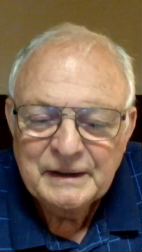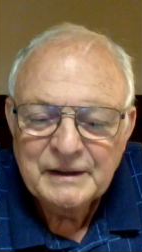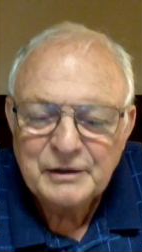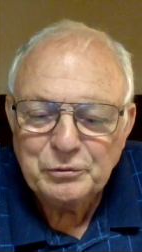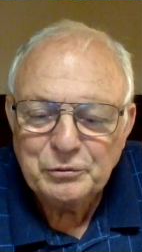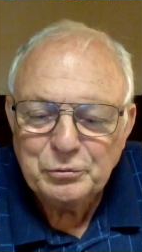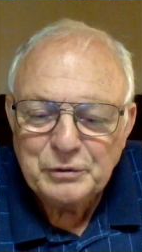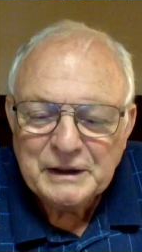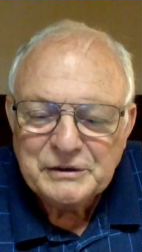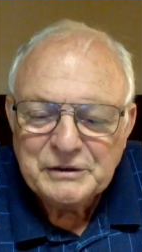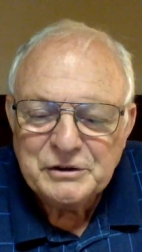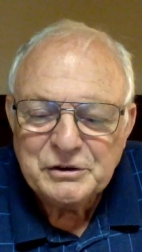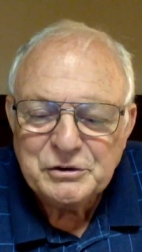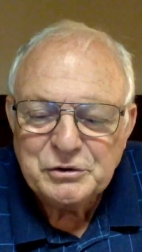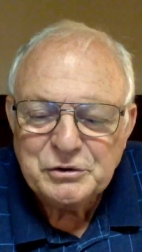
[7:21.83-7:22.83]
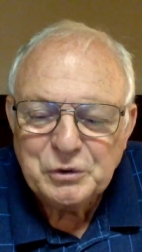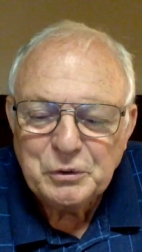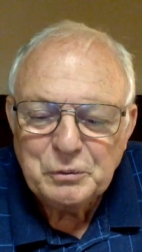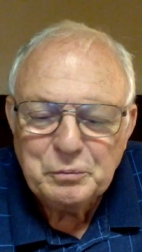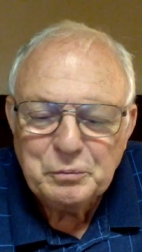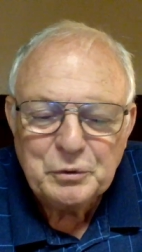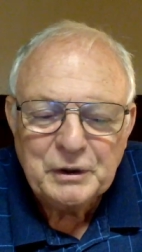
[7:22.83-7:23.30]
the wretched
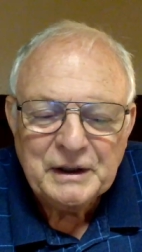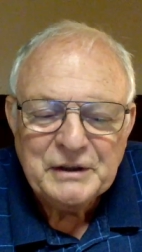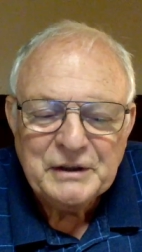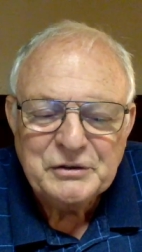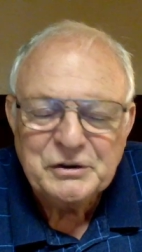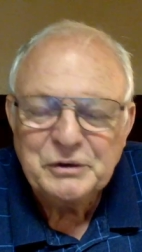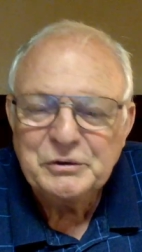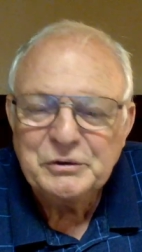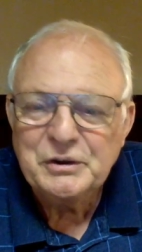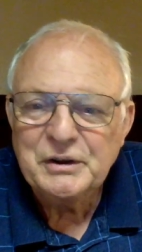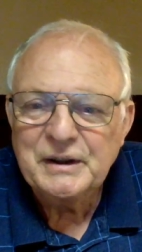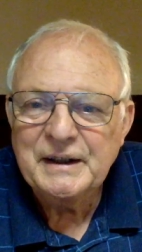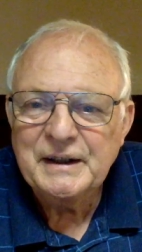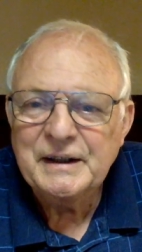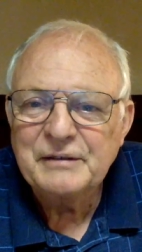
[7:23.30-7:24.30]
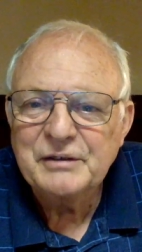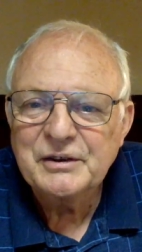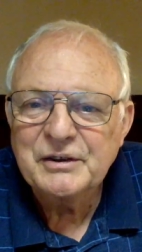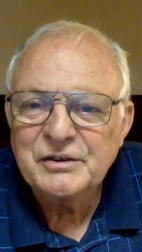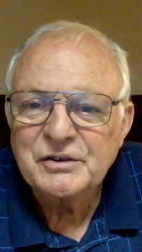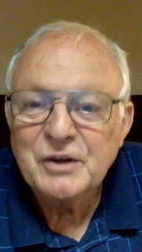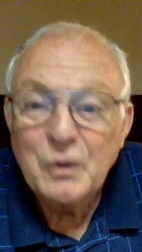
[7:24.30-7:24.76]
Job cries out to the
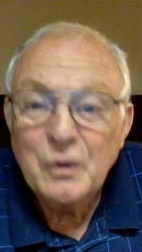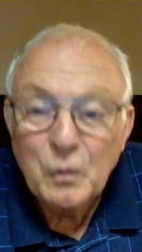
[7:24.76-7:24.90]
heavens.